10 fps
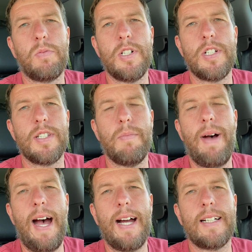which is the
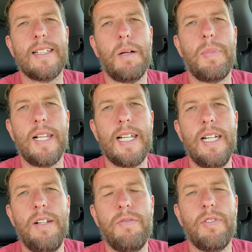max, I believe,